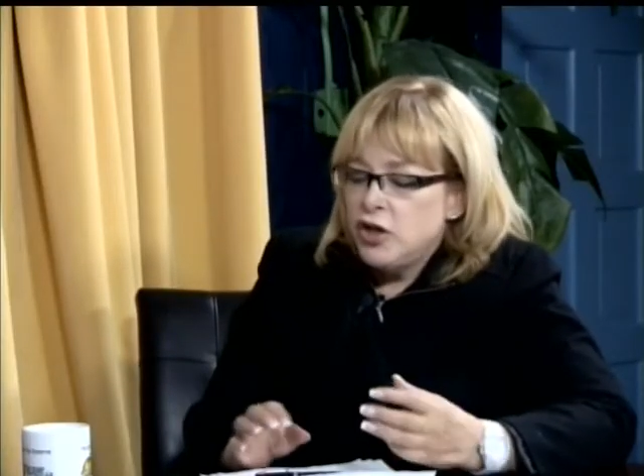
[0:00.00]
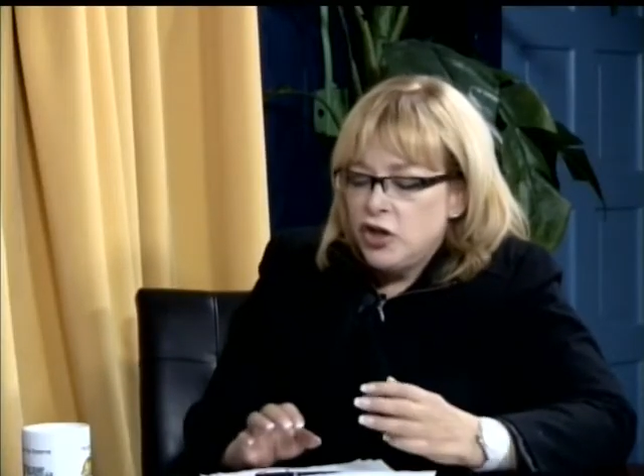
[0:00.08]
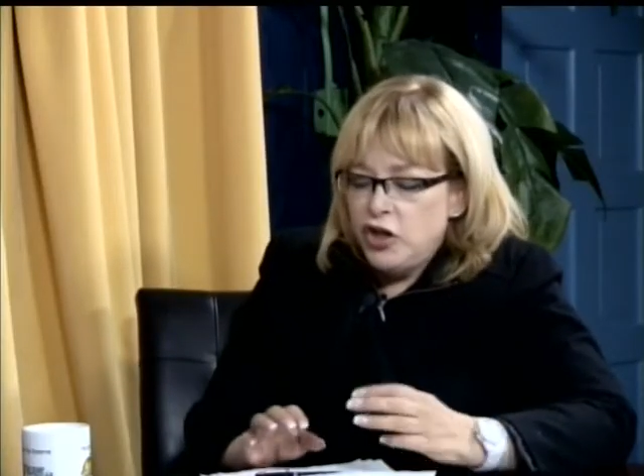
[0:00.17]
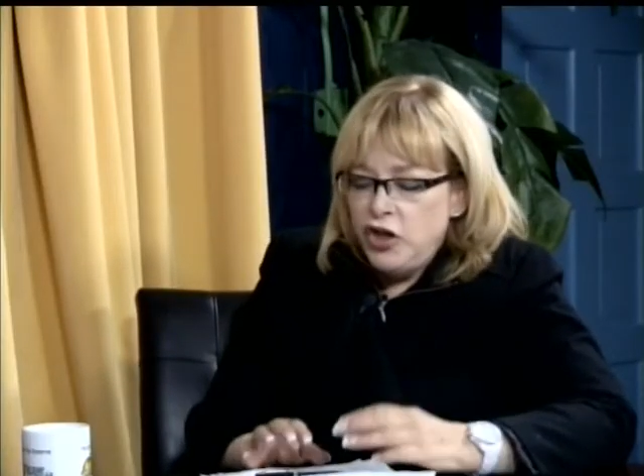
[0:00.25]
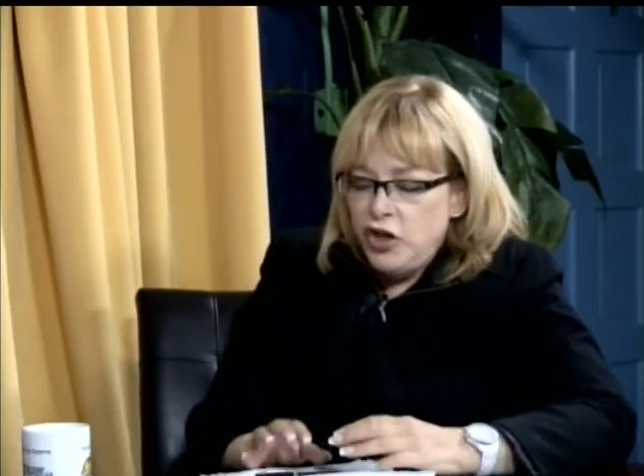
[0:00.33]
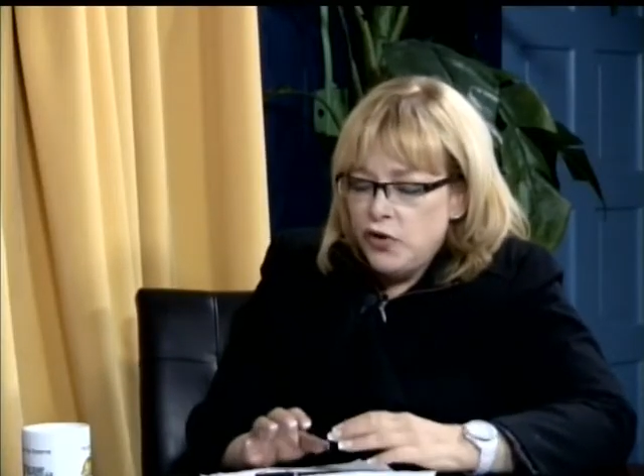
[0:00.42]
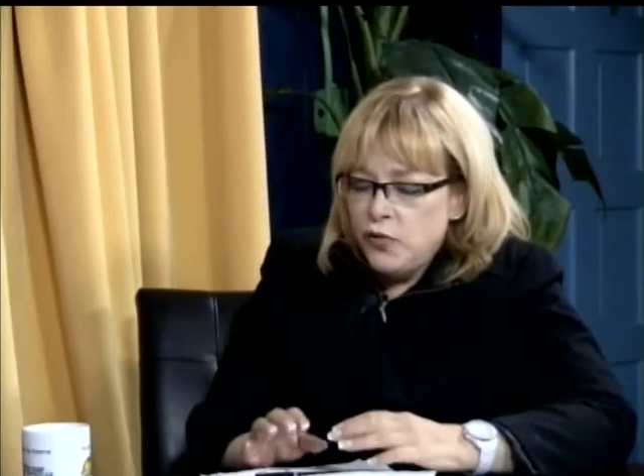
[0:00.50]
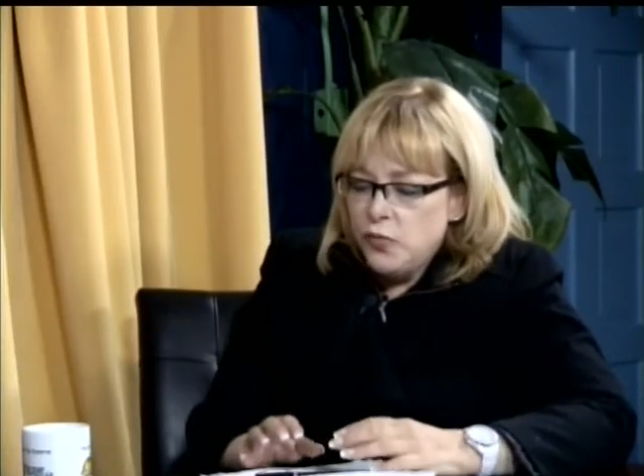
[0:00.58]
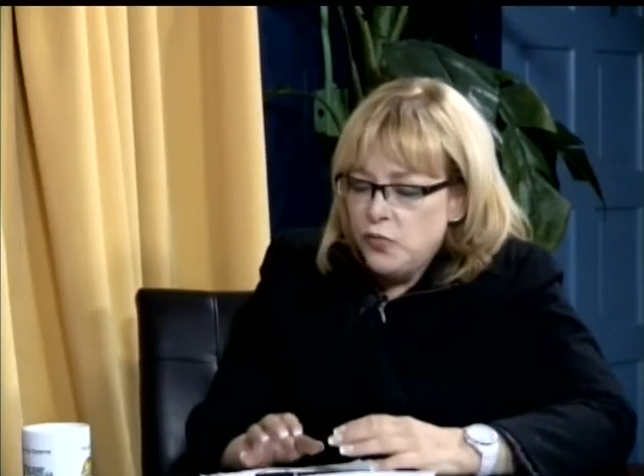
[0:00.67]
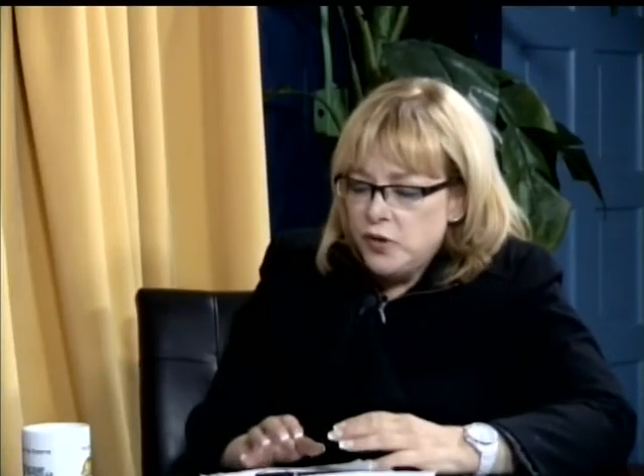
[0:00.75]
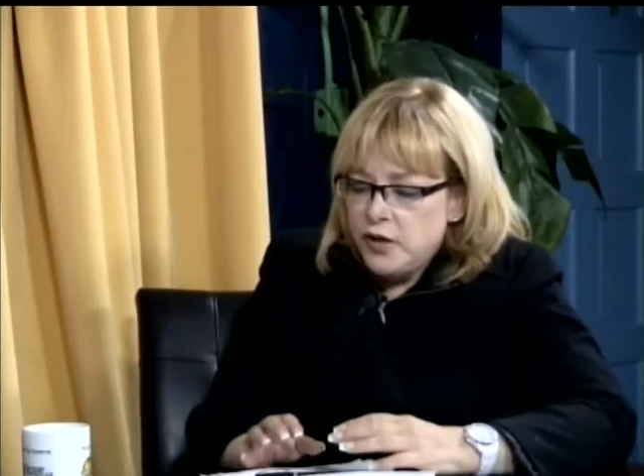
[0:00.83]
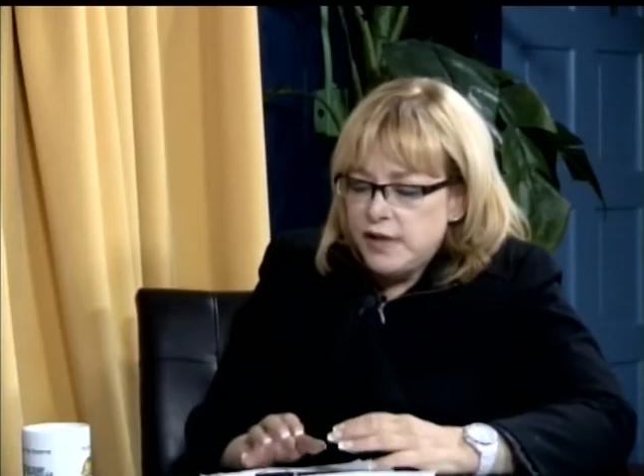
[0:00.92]
you
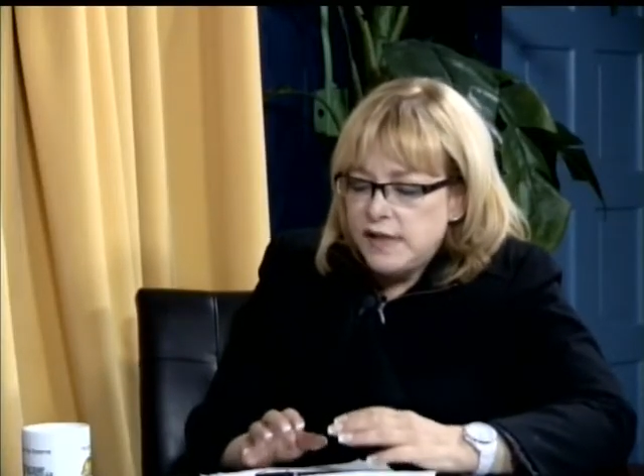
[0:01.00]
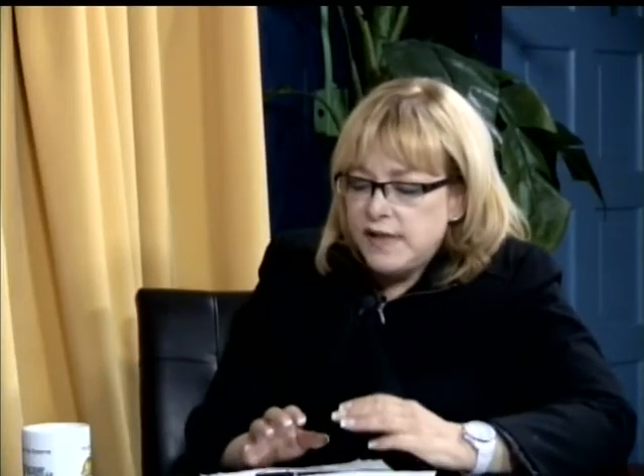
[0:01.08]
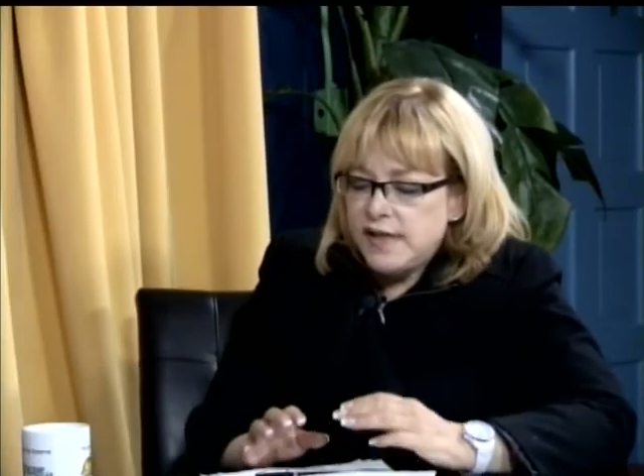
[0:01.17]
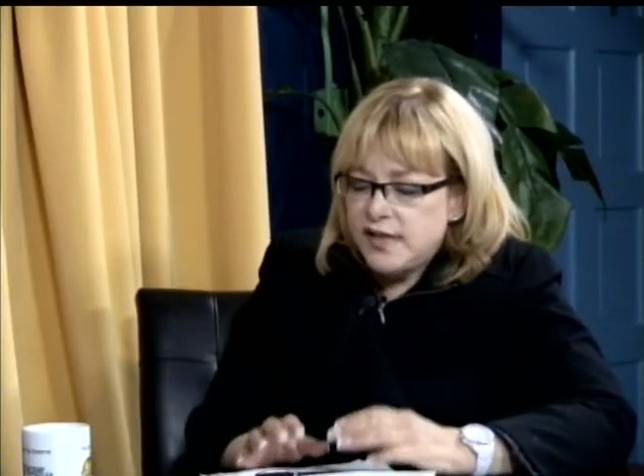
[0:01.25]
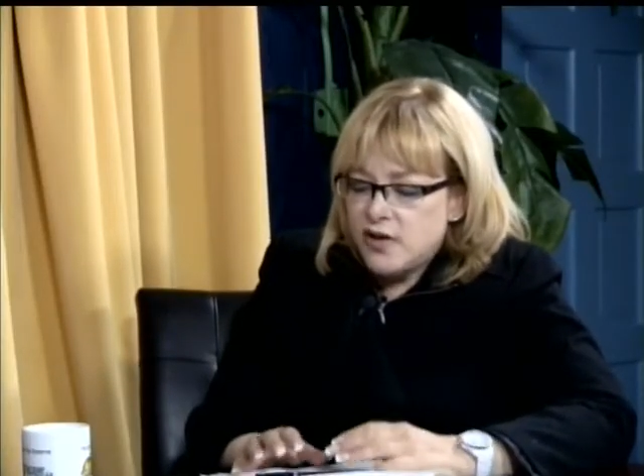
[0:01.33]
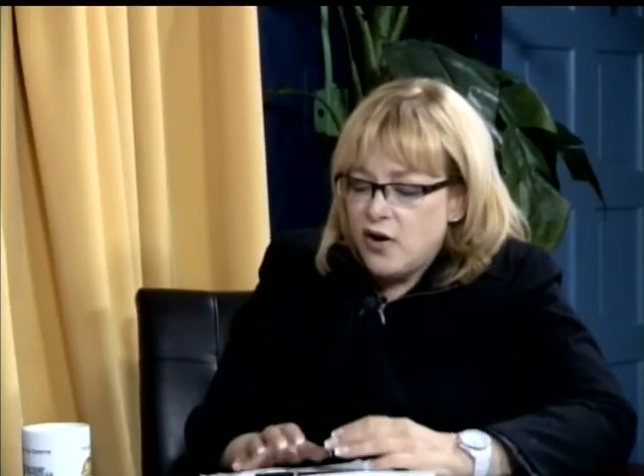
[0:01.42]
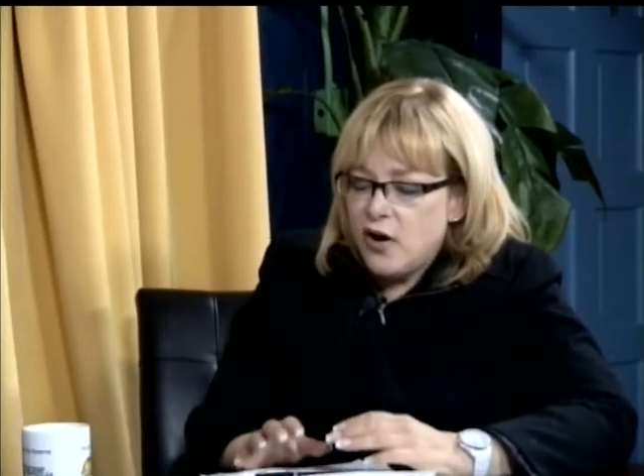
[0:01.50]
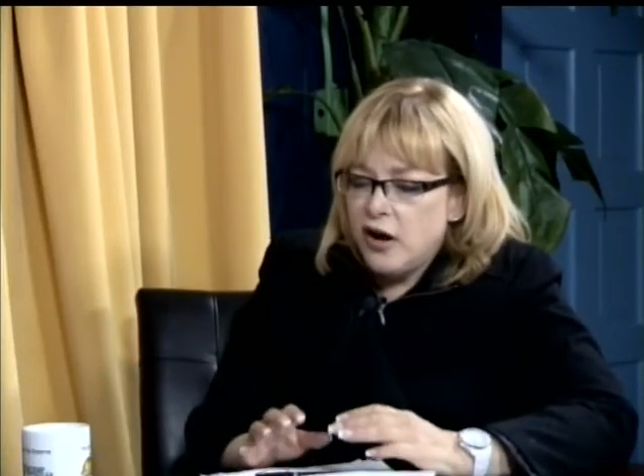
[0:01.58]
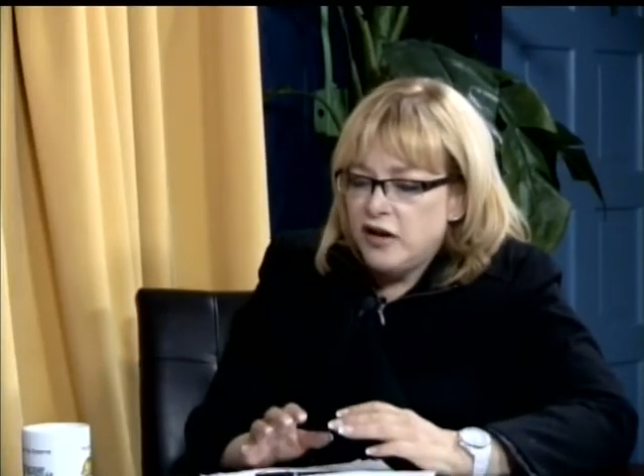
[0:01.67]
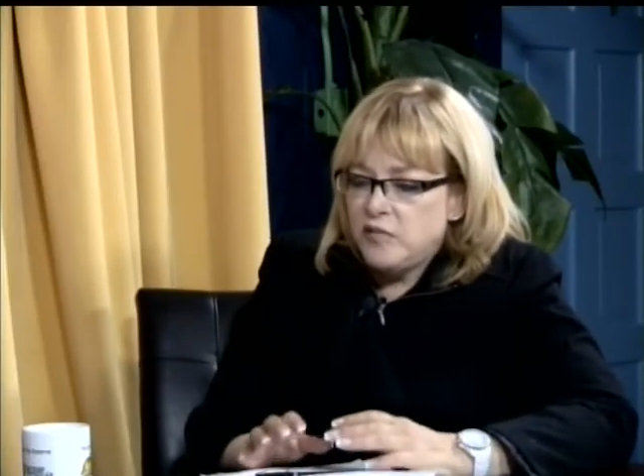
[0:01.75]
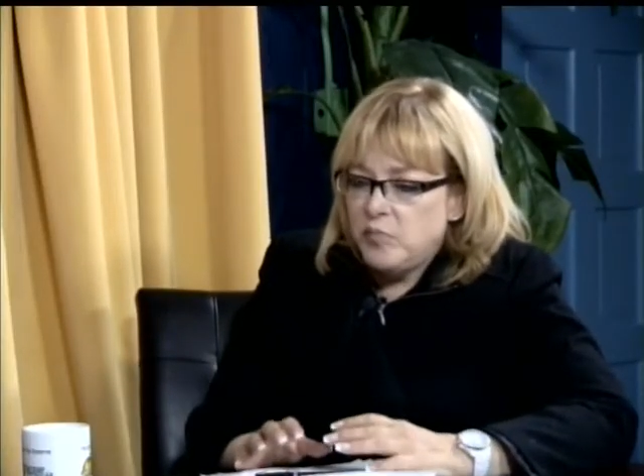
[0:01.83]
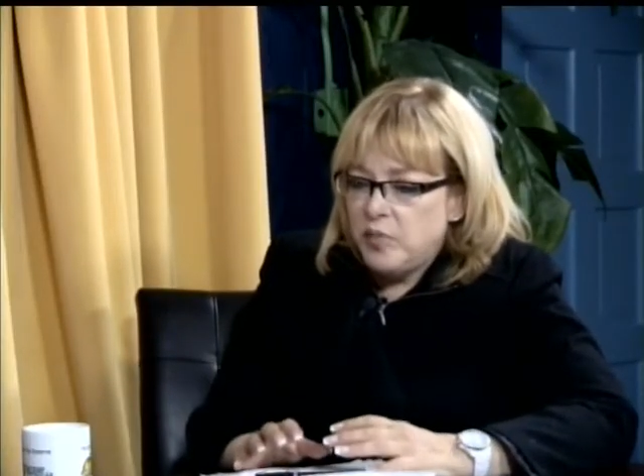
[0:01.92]
would start